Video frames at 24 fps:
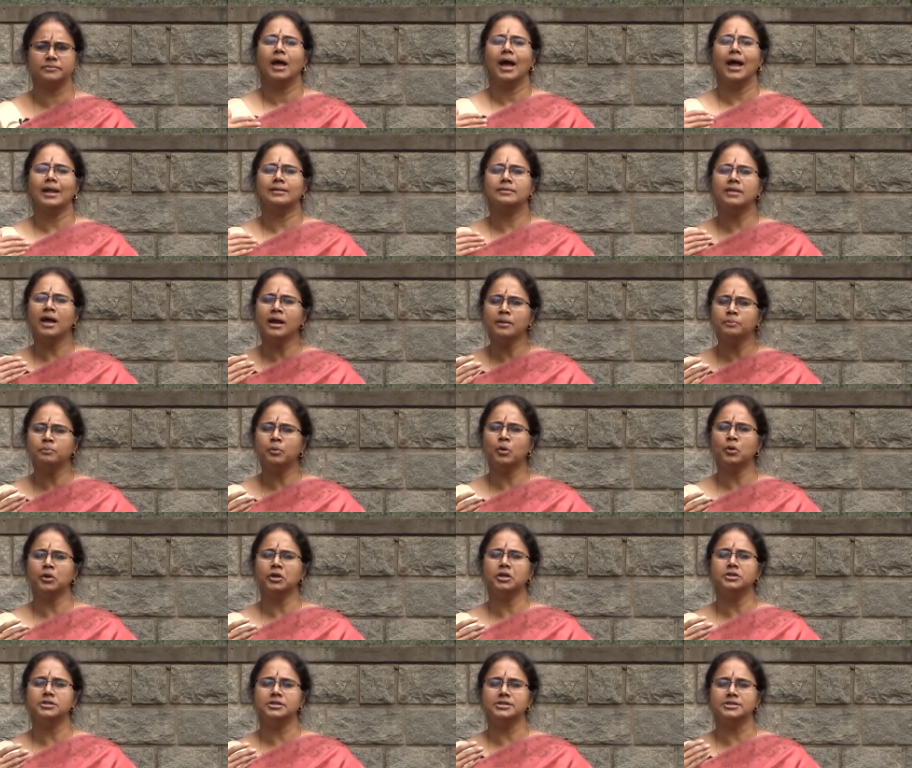At that
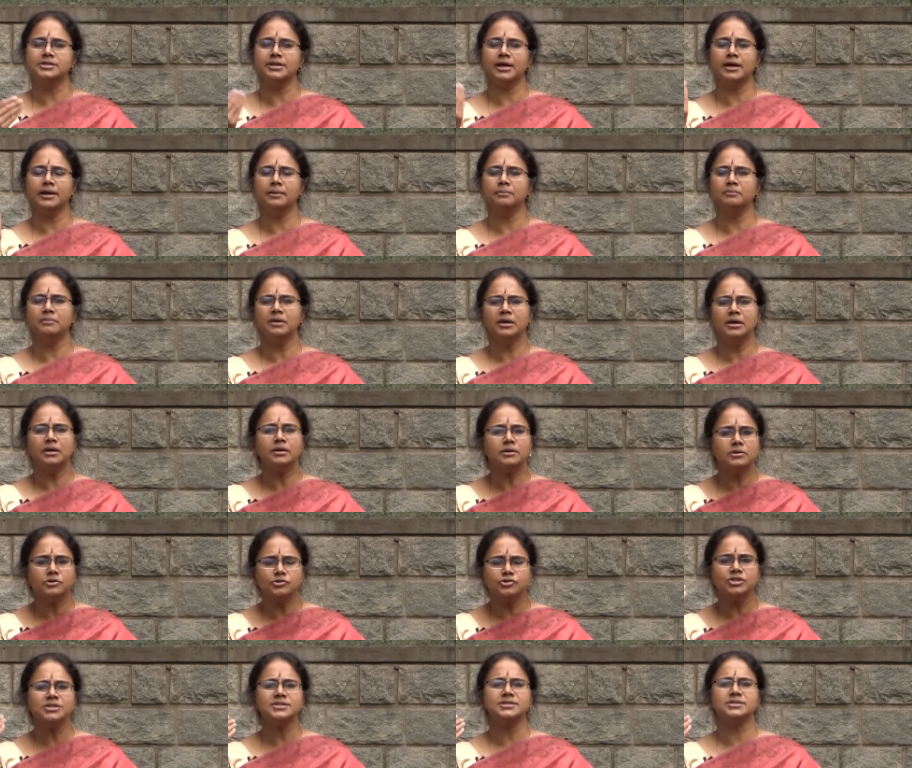point in time,
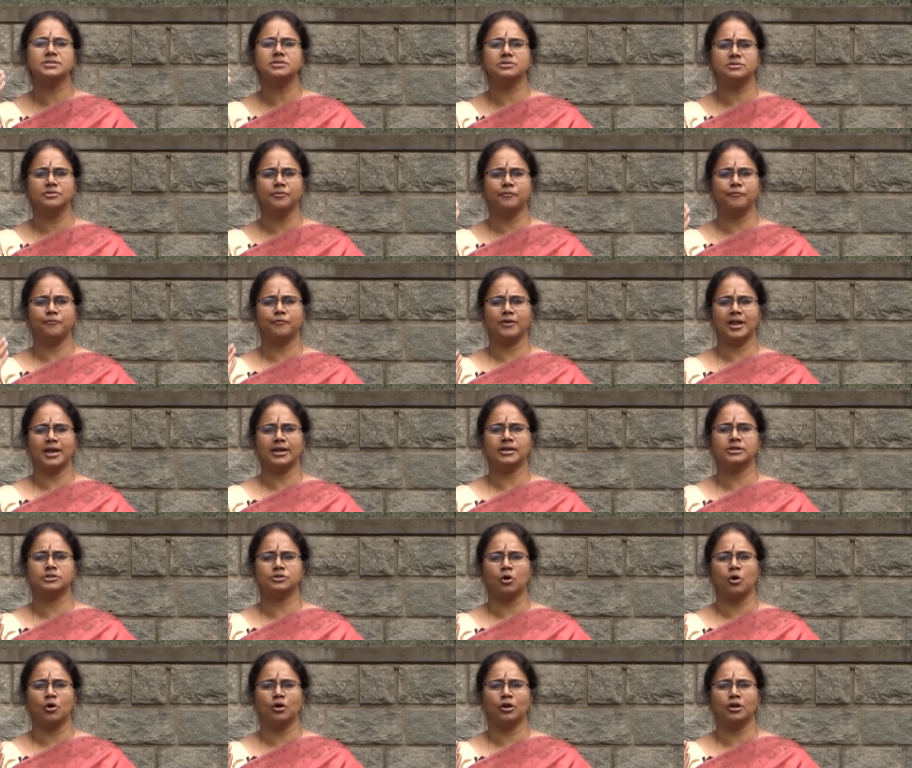just
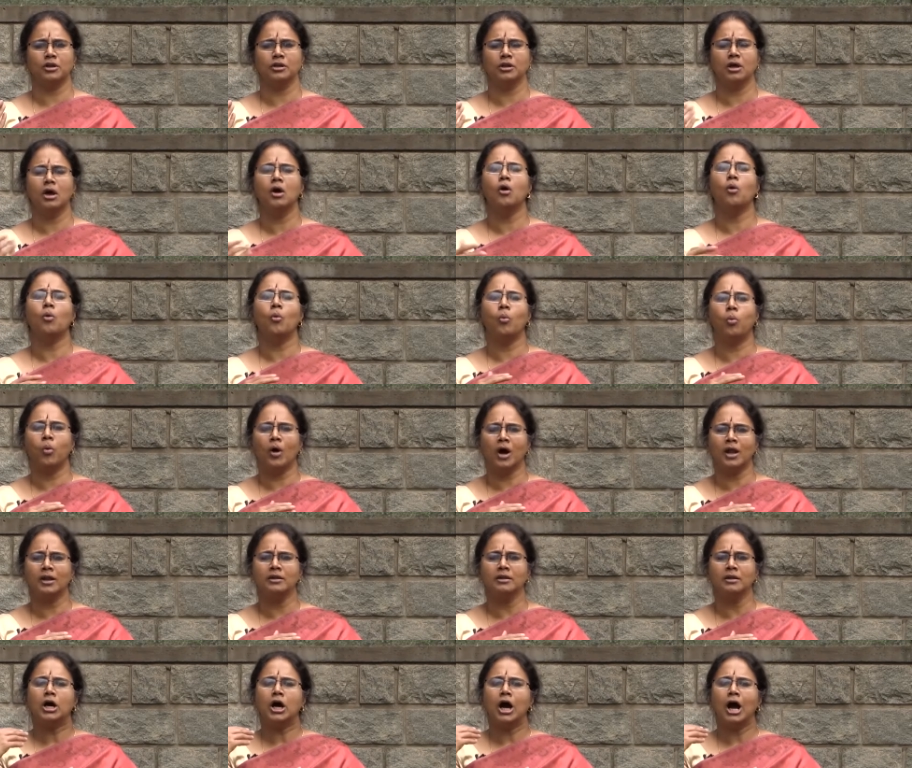reflect on
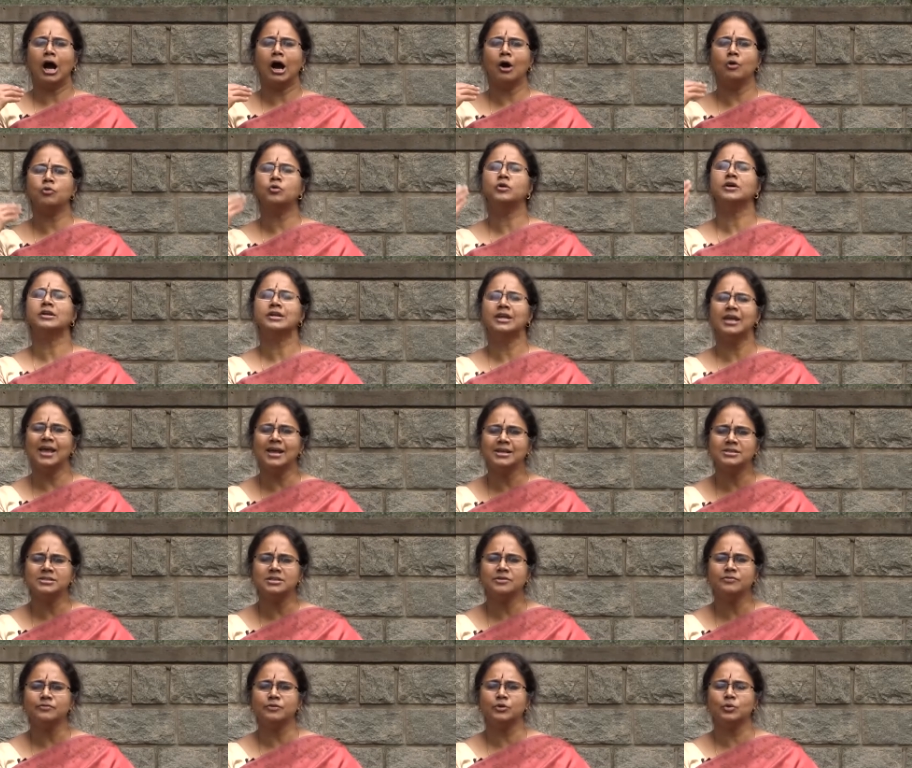one, how
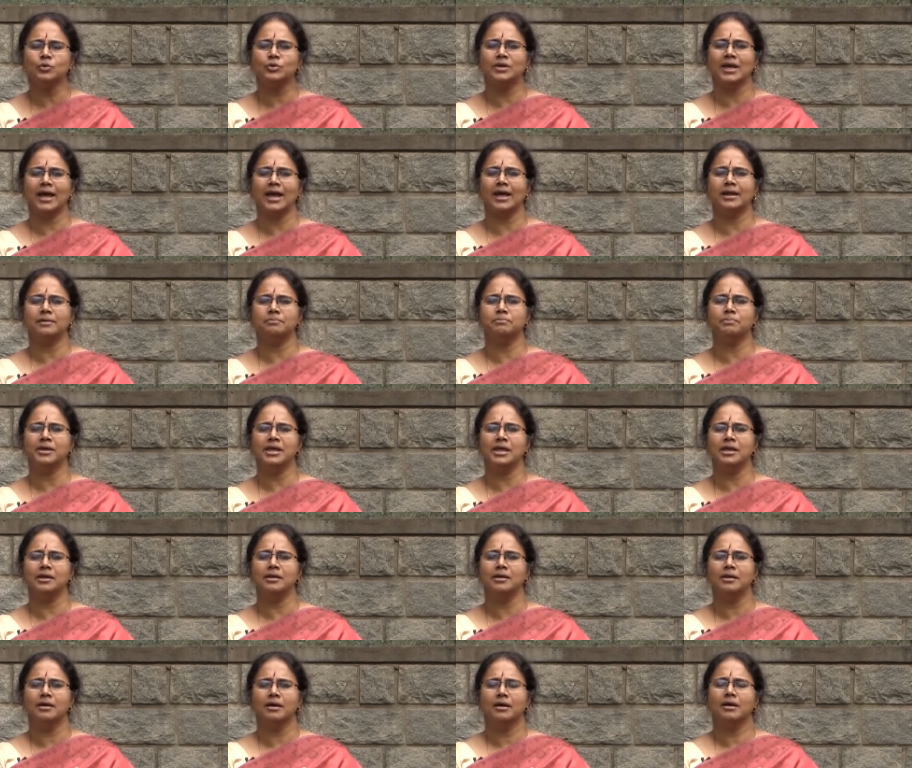creative you can
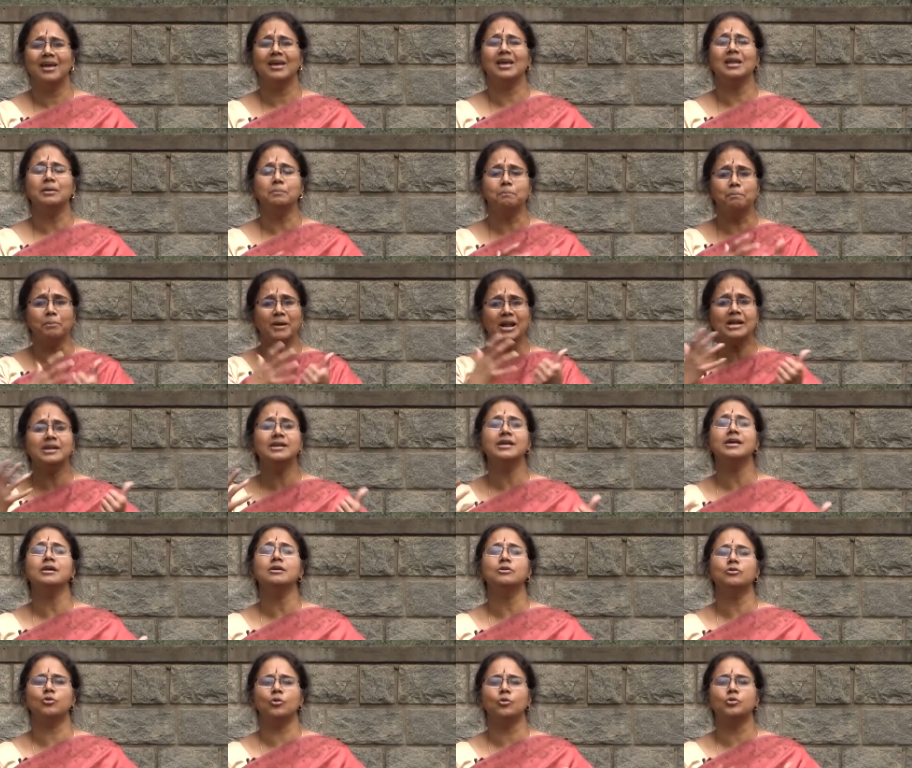be in
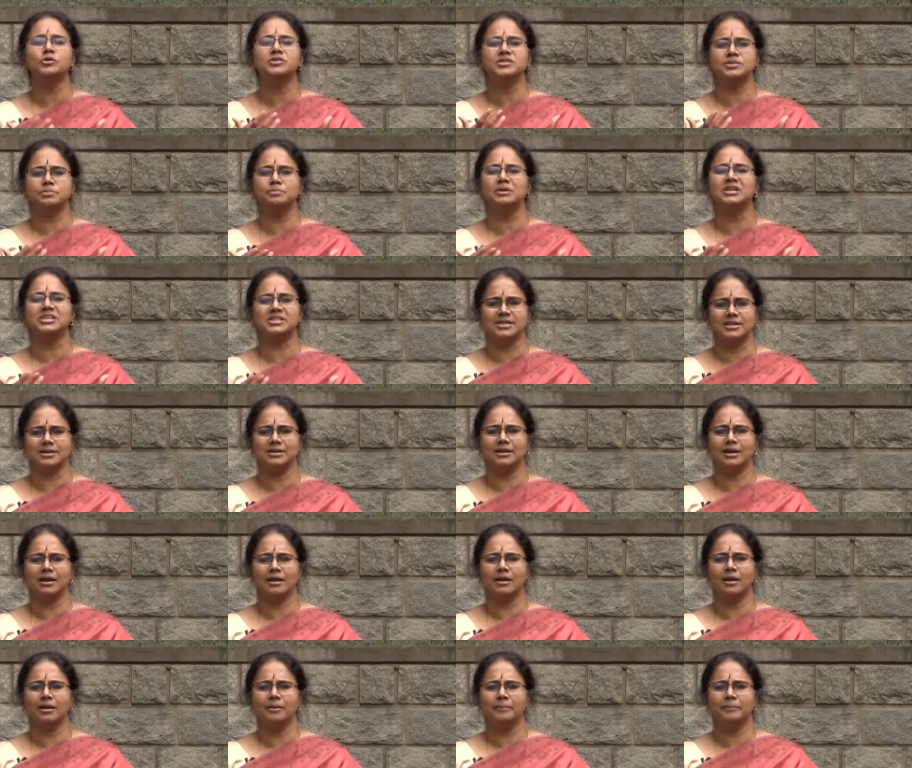building course
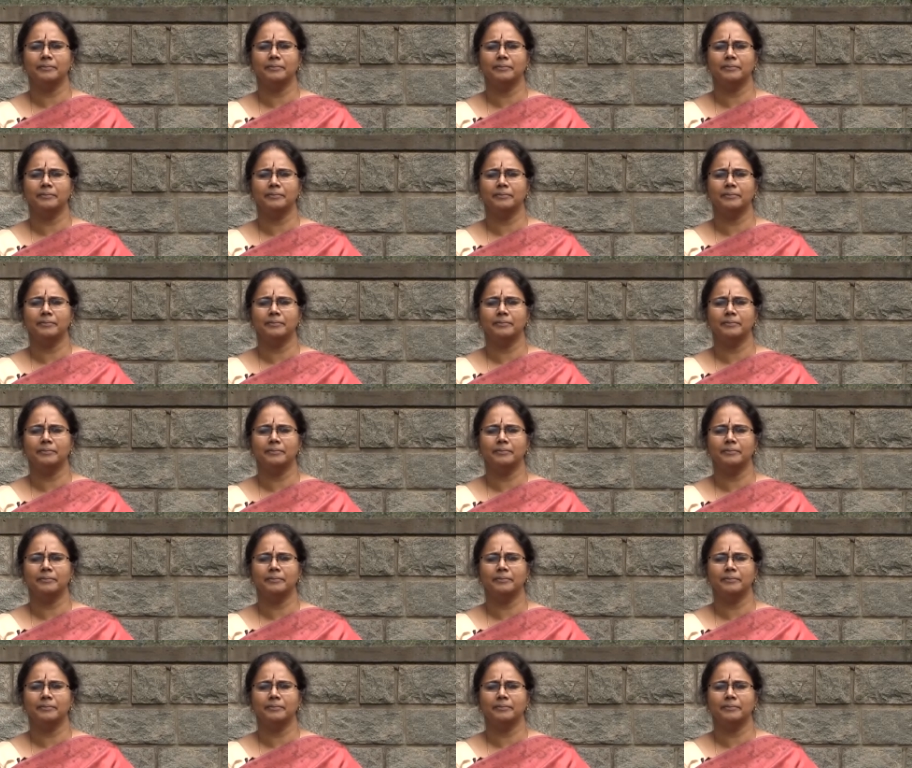material.